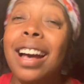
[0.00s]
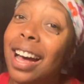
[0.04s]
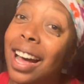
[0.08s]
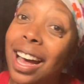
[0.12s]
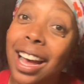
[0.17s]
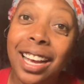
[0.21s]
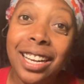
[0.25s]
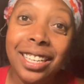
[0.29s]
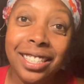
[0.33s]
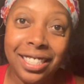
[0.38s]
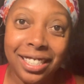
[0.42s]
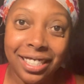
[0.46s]

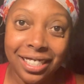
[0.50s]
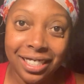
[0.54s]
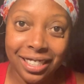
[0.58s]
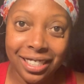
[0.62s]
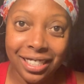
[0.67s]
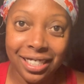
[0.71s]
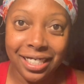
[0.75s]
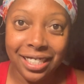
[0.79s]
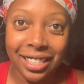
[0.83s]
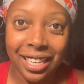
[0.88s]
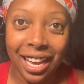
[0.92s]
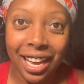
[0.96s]
I just
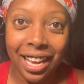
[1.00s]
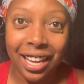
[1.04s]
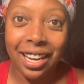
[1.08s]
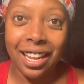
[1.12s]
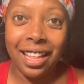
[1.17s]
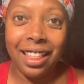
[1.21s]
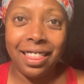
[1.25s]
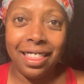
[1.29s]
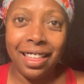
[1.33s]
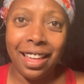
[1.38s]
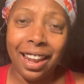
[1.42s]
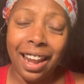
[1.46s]

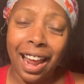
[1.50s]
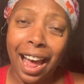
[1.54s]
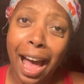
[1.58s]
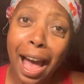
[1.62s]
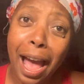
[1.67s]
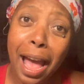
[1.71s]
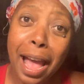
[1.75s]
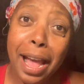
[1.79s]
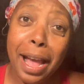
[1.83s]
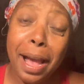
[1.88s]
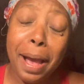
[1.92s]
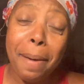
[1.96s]
decided that
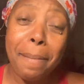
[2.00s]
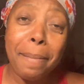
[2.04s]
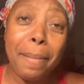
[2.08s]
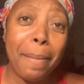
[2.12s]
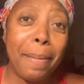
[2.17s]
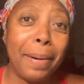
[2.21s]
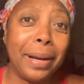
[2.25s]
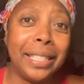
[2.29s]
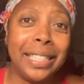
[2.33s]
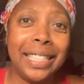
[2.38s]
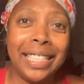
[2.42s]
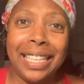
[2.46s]
I am
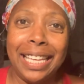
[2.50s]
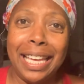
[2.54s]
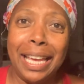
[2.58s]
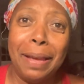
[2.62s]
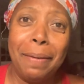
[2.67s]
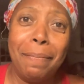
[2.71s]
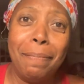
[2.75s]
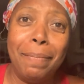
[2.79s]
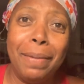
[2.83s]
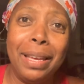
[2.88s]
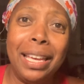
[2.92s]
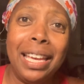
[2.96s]
about to
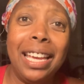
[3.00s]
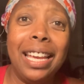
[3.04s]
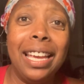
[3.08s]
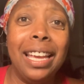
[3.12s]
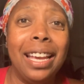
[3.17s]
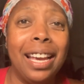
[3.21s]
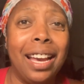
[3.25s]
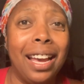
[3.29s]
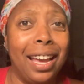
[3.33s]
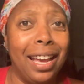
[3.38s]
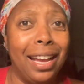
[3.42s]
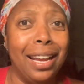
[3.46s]
get
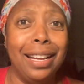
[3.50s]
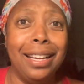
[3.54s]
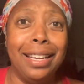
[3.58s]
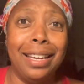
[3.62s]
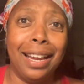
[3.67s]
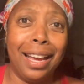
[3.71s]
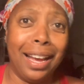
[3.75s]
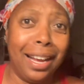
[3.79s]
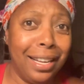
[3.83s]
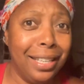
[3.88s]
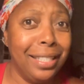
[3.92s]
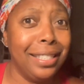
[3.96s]
me a
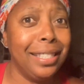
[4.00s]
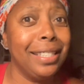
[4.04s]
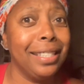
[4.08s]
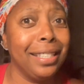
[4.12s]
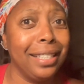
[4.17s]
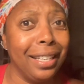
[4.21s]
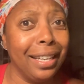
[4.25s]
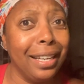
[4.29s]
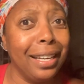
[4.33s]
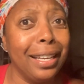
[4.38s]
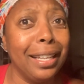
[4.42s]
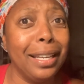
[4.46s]
nice
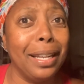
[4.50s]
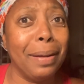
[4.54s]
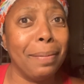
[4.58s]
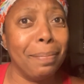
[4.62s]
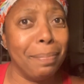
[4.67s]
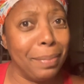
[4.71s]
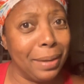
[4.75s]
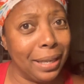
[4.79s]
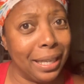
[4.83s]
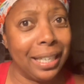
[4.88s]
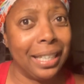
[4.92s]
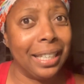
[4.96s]
good
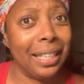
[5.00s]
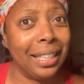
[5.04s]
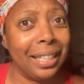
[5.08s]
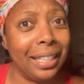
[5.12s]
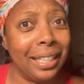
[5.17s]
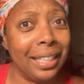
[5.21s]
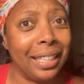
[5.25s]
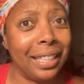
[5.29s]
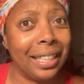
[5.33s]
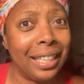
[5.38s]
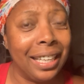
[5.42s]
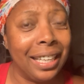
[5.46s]
bug